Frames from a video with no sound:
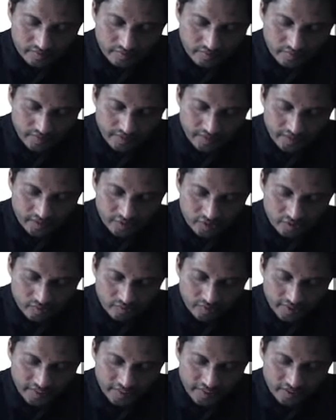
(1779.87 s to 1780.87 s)
Okay, so
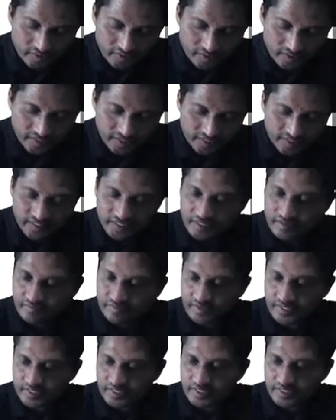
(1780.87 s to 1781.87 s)
y into integrating
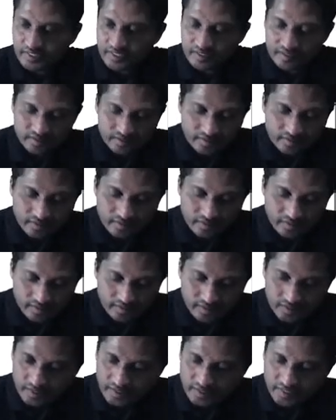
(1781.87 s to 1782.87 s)
factor
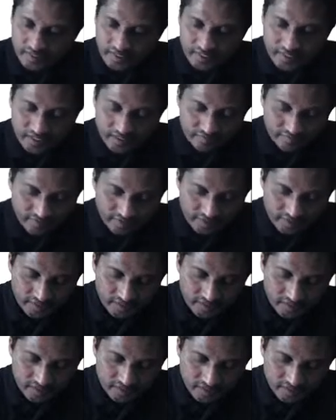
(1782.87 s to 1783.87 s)

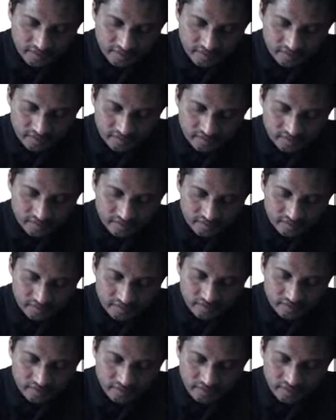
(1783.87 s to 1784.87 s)
is x,
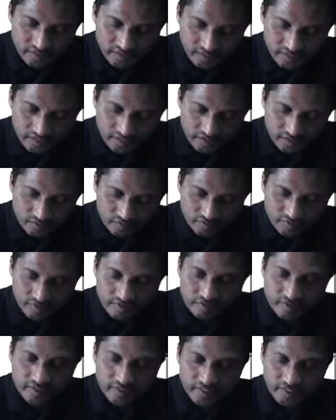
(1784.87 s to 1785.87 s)
is integral q
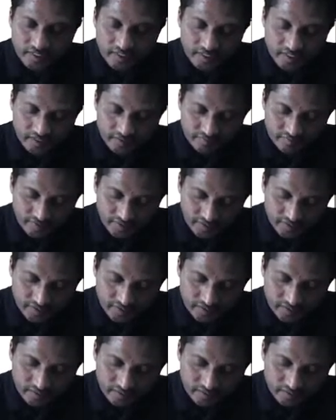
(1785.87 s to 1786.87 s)
into integrating
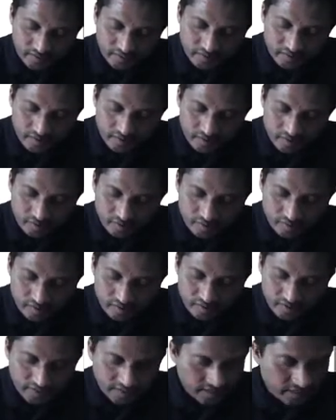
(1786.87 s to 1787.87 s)
factor. Q
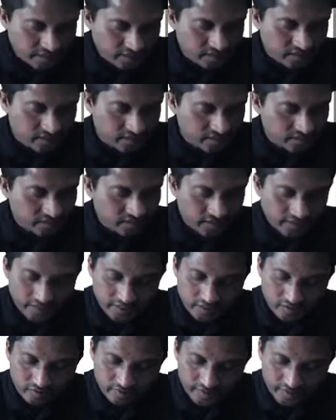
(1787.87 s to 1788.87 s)
is 3x
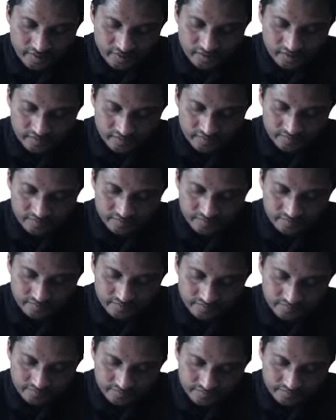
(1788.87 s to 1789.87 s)
into x
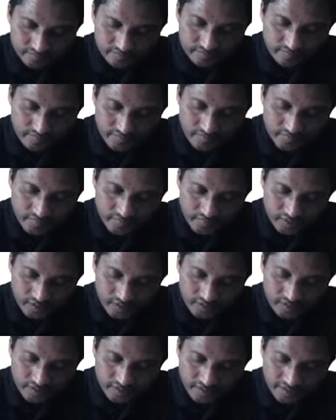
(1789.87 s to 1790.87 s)

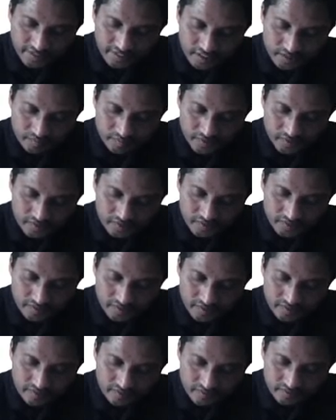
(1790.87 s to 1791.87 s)
and then dx plus c.